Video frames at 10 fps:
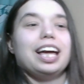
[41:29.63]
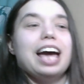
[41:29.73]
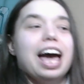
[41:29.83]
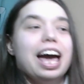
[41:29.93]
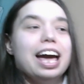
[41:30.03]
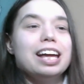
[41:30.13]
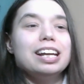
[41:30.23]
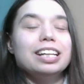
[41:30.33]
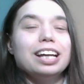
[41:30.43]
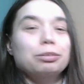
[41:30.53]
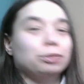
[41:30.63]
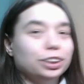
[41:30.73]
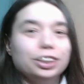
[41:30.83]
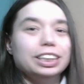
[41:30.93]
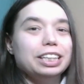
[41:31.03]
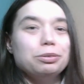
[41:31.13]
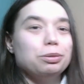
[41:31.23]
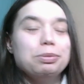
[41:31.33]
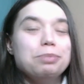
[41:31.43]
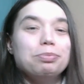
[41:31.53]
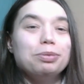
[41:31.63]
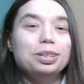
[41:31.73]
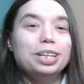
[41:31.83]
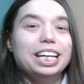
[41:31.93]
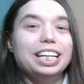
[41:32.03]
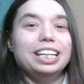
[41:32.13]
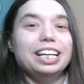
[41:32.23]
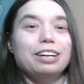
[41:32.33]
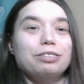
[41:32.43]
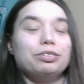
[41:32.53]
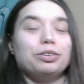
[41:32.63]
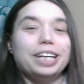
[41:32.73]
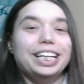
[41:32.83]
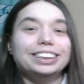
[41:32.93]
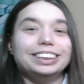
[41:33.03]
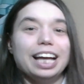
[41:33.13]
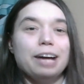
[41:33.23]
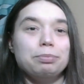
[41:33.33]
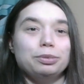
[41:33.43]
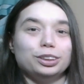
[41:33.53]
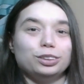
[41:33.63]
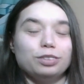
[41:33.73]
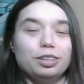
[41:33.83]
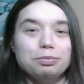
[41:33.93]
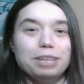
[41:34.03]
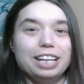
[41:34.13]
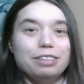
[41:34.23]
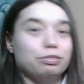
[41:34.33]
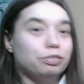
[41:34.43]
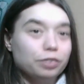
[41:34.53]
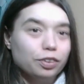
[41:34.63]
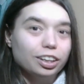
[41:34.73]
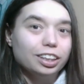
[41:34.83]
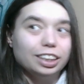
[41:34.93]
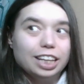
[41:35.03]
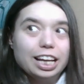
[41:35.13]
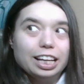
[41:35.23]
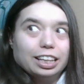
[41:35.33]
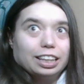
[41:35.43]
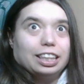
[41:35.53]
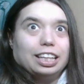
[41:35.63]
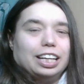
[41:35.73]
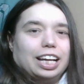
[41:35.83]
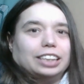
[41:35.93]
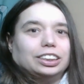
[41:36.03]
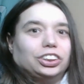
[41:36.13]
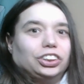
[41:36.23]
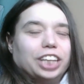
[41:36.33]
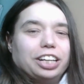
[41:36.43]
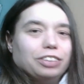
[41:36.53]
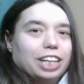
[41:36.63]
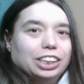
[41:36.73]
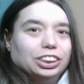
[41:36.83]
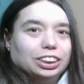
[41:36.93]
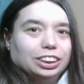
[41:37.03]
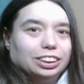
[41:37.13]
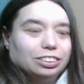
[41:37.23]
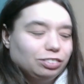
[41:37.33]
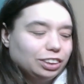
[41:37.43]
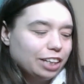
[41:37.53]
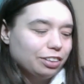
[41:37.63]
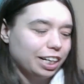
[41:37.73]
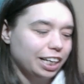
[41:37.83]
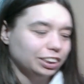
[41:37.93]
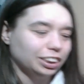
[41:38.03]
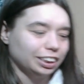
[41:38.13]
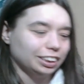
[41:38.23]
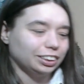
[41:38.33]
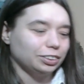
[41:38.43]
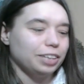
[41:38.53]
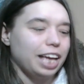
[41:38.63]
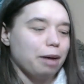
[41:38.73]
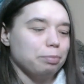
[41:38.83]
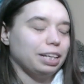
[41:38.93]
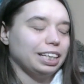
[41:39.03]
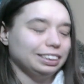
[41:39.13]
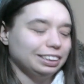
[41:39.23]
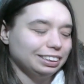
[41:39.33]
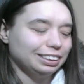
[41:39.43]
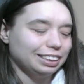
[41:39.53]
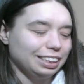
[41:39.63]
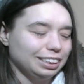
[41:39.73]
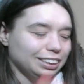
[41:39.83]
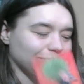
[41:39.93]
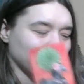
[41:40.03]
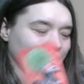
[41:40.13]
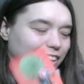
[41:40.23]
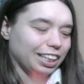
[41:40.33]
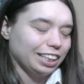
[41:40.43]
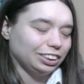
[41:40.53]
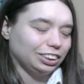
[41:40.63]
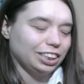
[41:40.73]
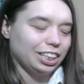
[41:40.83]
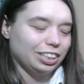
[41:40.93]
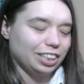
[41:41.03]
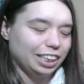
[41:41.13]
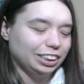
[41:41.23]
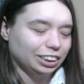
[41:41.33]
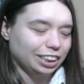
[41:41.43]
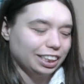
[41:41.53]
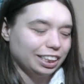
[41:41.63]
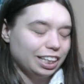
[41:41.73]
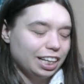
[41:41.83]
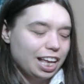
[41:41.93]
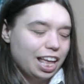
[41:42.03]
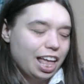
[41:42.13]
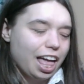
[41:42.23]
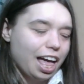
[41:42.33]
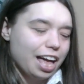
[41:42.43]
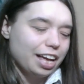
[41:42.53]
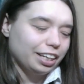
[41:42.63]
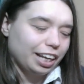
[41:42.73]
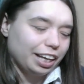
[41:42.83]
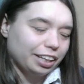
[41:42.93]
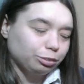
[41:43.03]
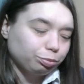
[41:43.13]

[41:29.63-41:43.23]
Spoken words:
And I'm sure there will be plenty of great samples from it for, like, the next generations of generations. So, yeah, planting seeds for the next generation and, like,